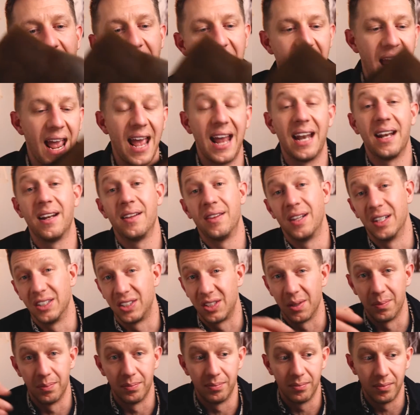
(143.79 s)
And
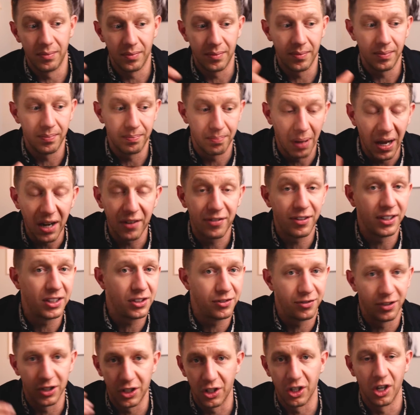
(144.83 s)
there's some
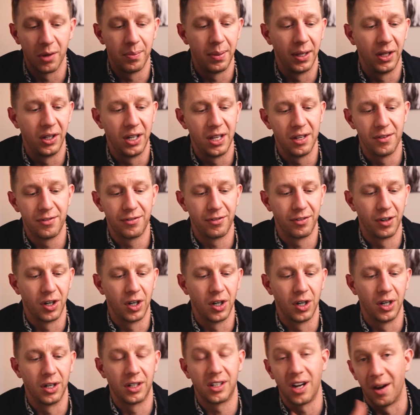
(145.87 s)
benefits for durability,
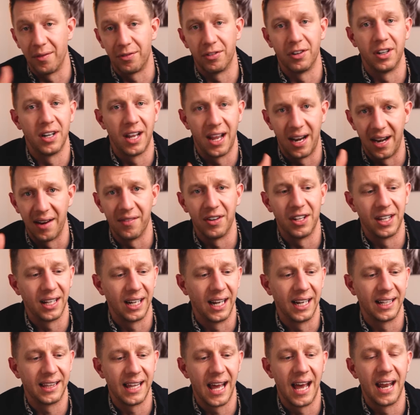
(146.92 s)
for comfort and
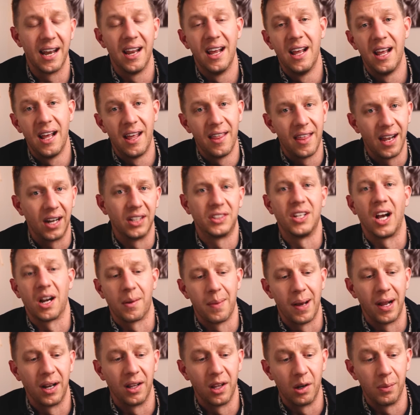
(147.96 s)
everything like that, that I'll
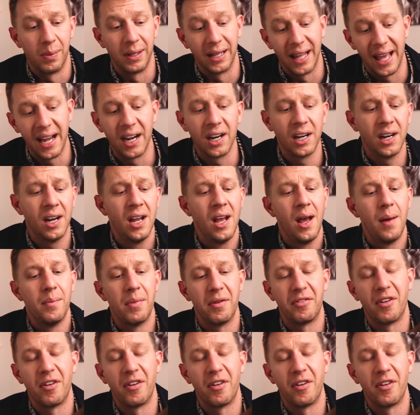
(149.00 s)
talk about a little bit later.